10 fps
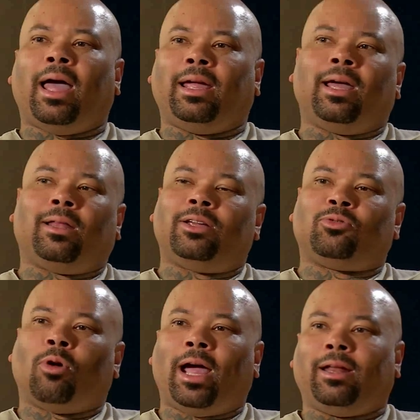Yeah, let's
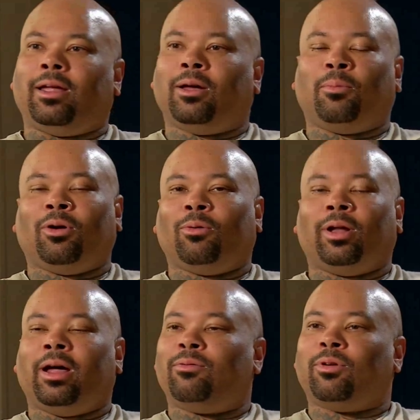write him," or
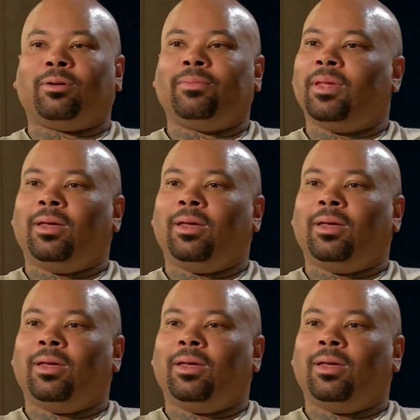whatever.